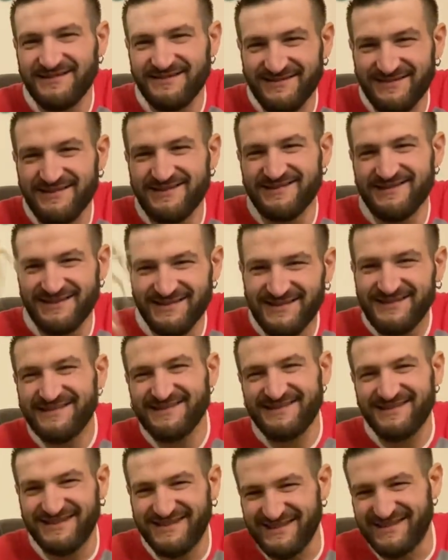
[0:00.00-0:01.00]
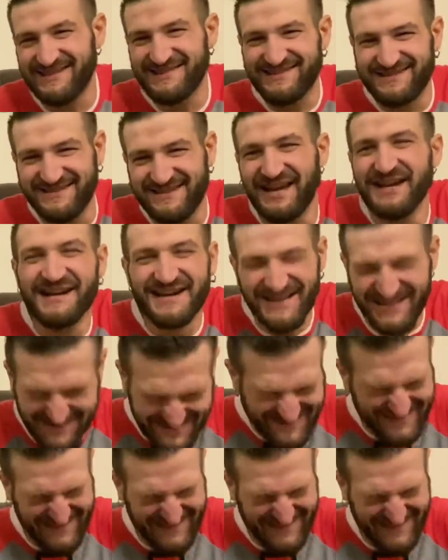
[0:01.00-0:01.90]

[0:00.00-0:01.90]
except you're welcome?